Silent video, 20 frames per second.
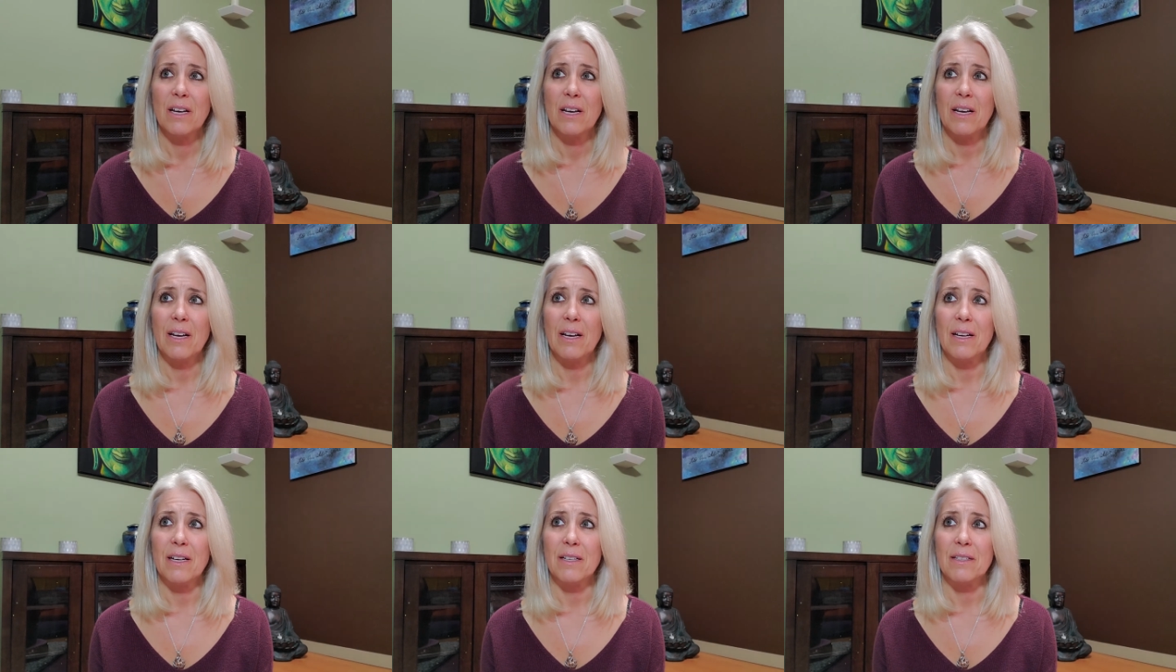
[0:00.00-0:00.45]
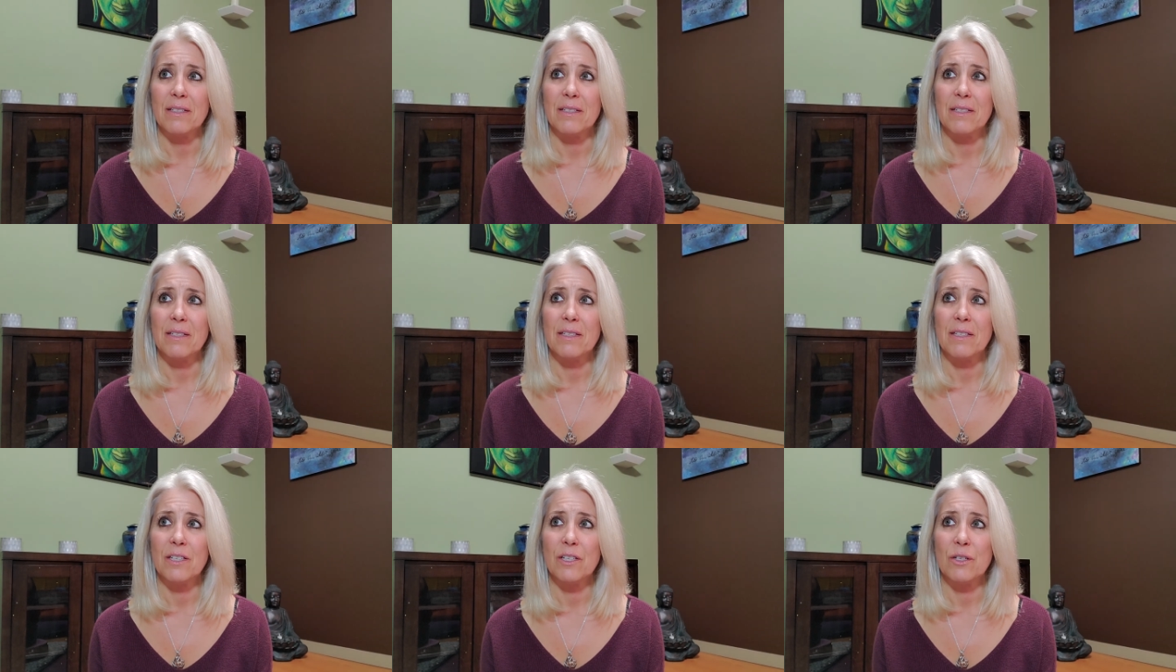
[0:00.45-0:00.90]

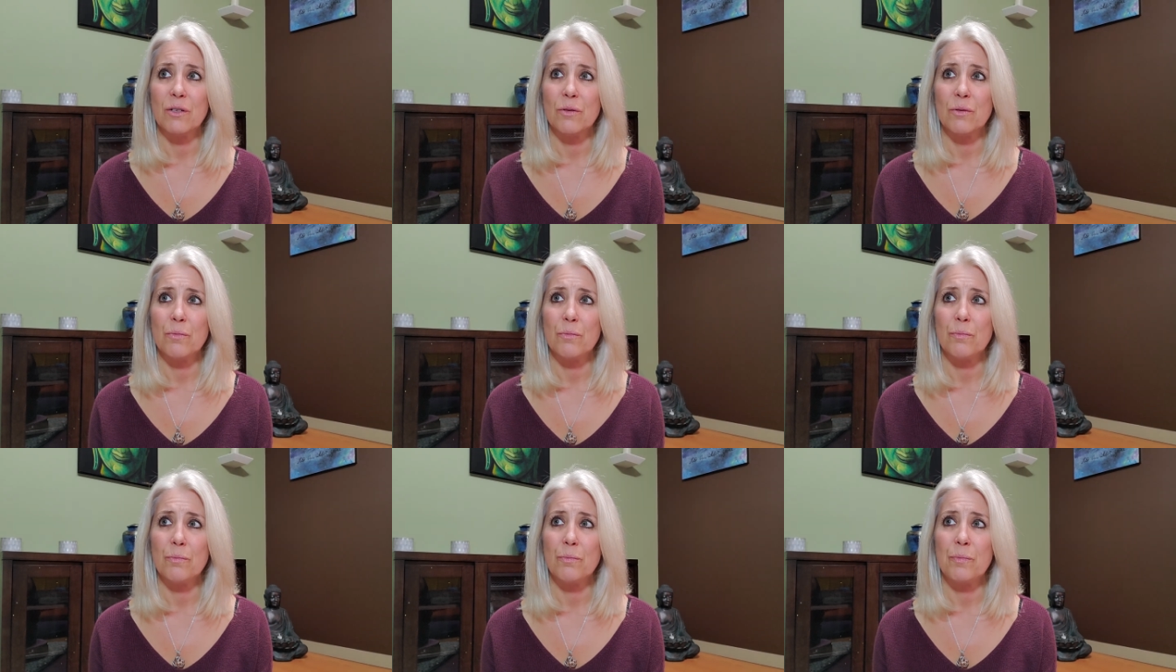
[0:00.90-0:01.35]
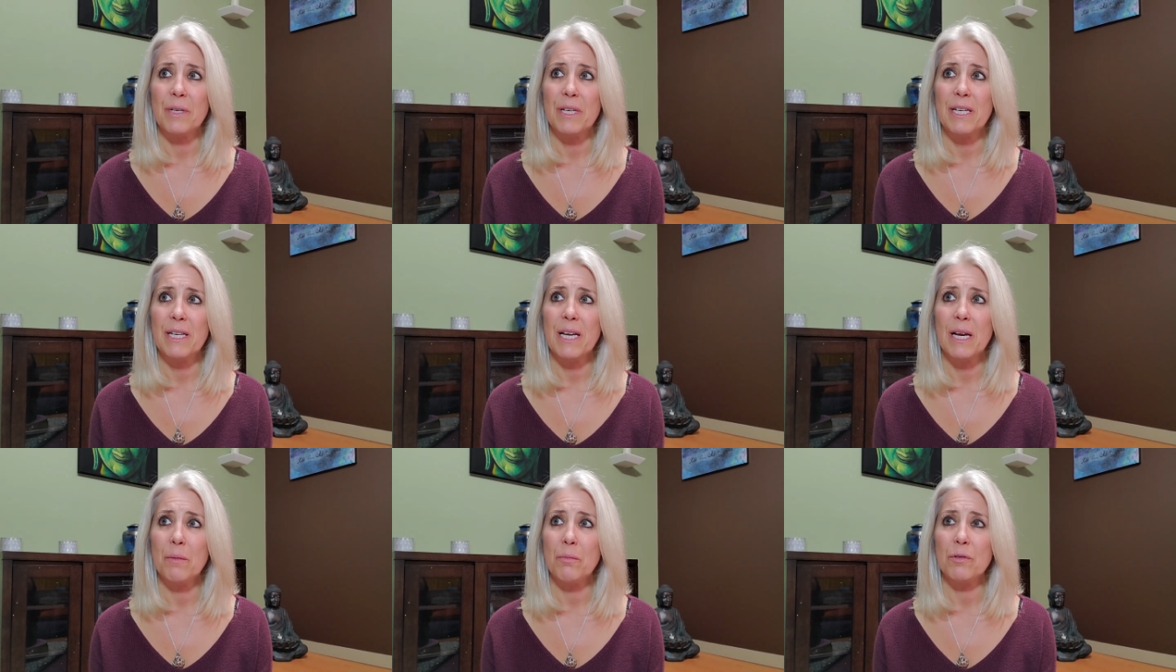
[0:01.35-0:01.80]
And, you know,
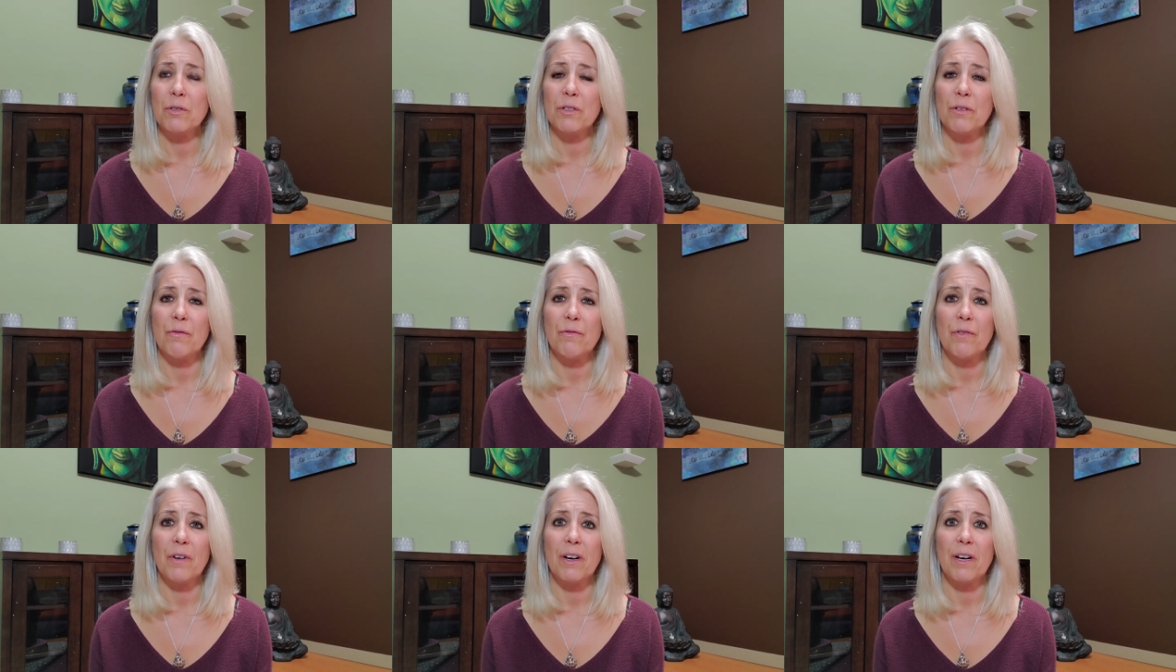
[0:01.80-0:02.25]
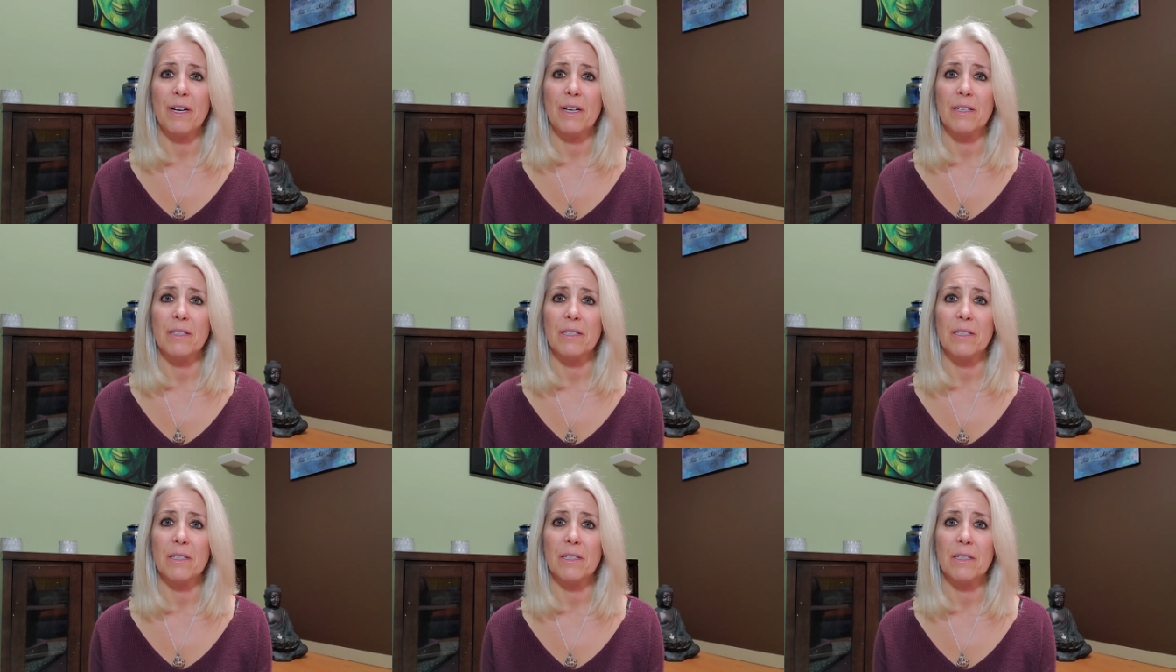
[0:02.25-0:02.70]
being able to
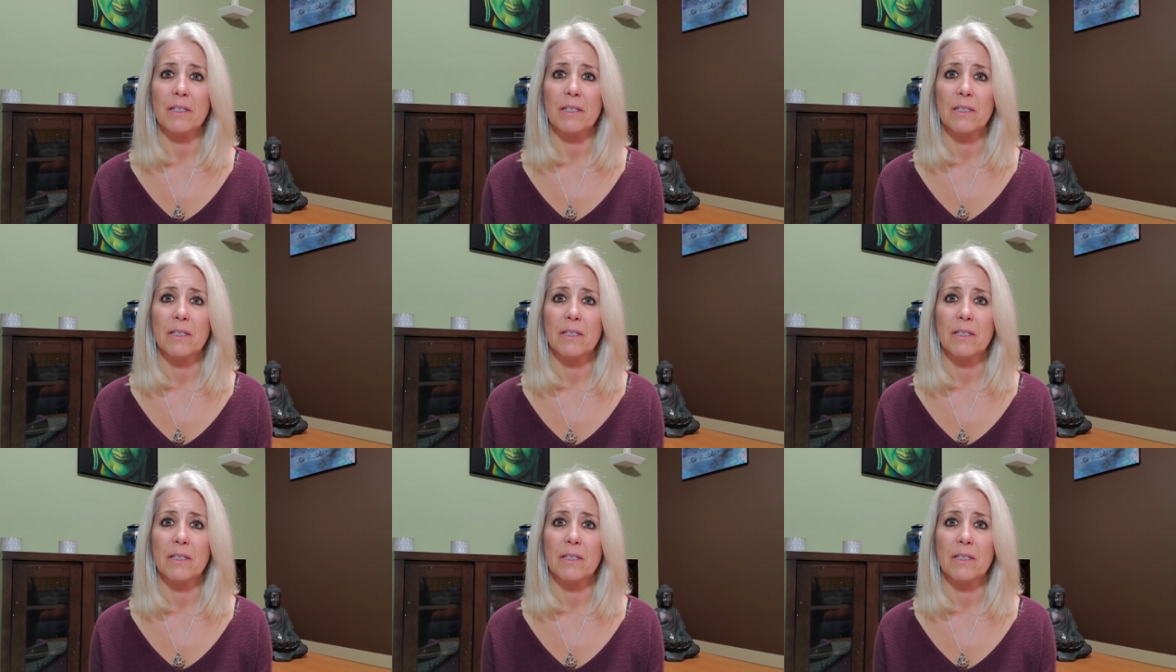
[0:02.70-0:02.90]
find